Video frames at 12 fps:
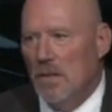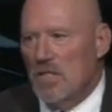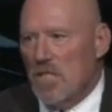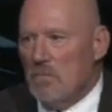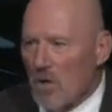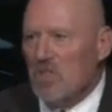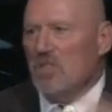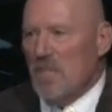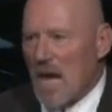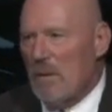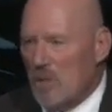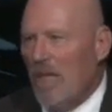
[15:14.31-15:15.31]
See, most of
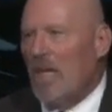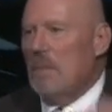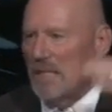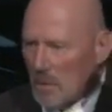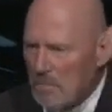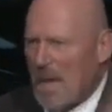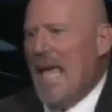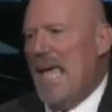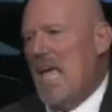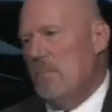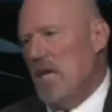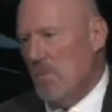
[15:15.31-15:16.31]
the time we talk about the
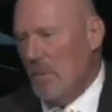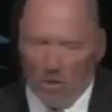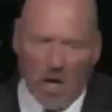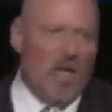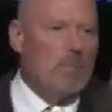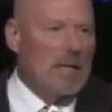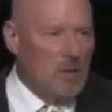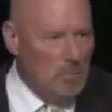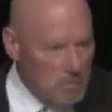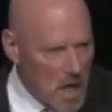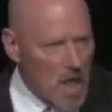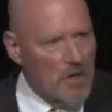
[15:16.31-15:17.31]
baby, and we talk about the
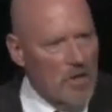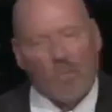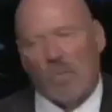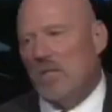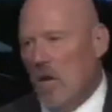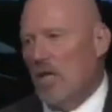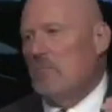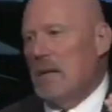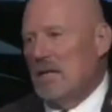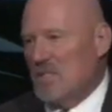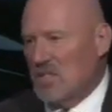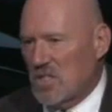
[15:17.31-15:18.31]
mother, and we talk
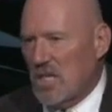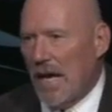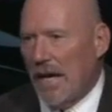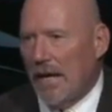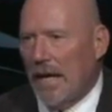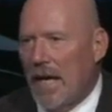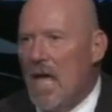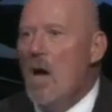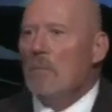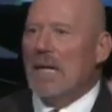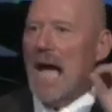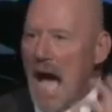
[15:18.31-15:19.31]
about society,
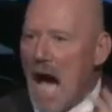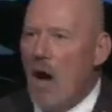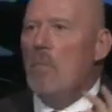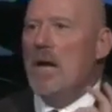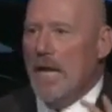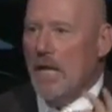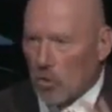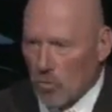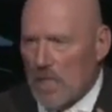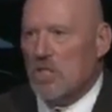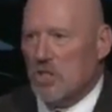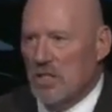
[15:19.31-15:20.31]
but how many
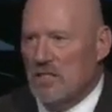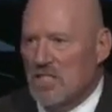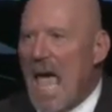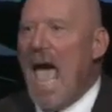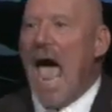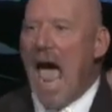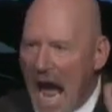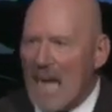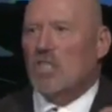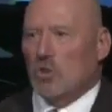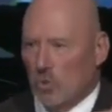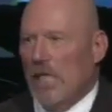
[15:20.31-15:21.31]
Christians
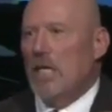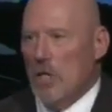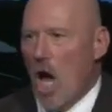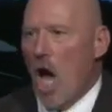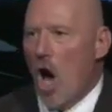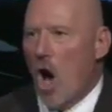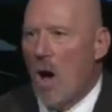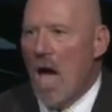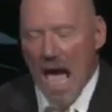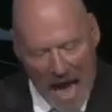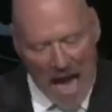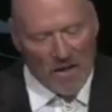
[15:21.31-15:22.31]
actually know
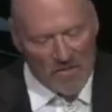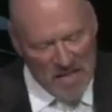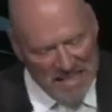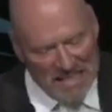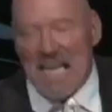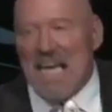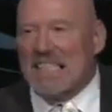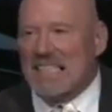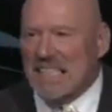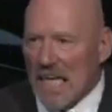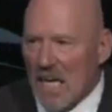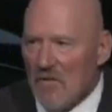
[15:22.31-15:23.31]
how this
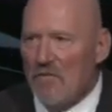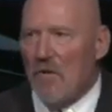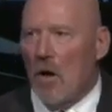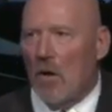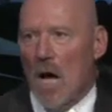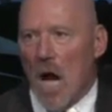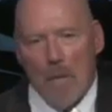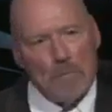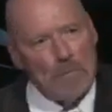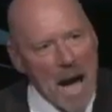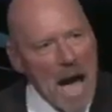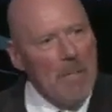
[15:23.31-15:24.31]
sinful,
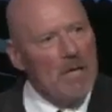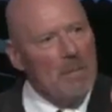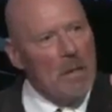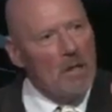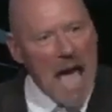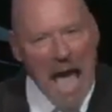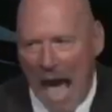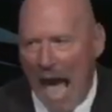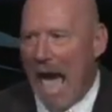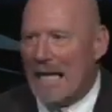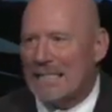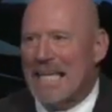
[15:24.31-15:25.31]
abominable
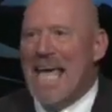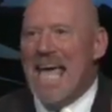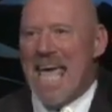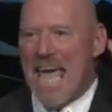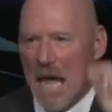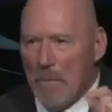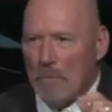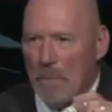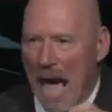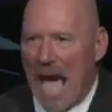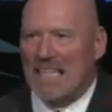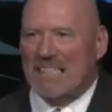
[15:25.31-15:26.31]
act
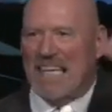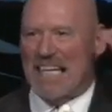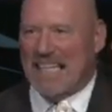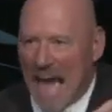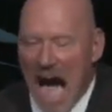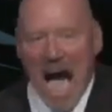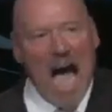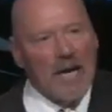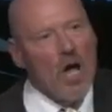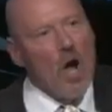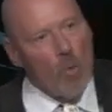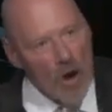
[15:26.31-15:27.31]
impacts the
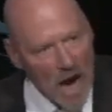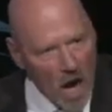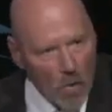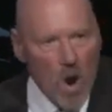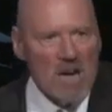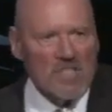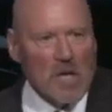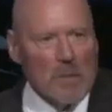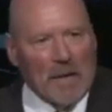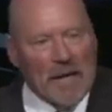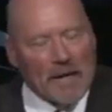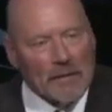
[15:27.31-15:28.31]
God we are
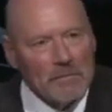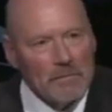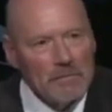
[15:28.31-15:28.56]
worshiping?